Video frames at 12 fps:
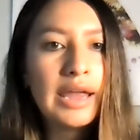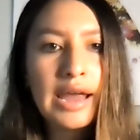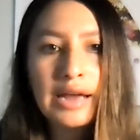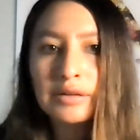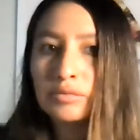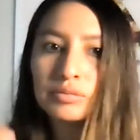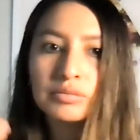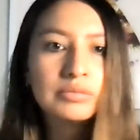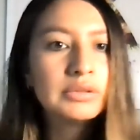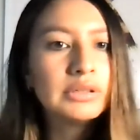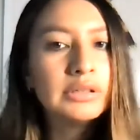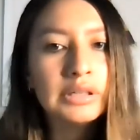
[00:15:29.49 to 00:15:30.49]
and
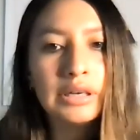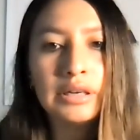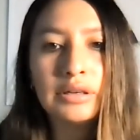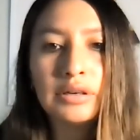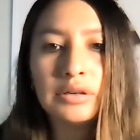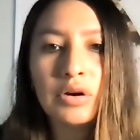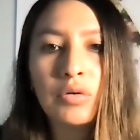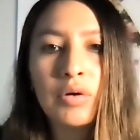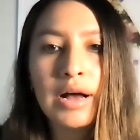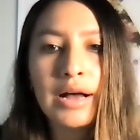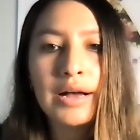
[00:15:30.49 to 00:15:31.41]
really, you know,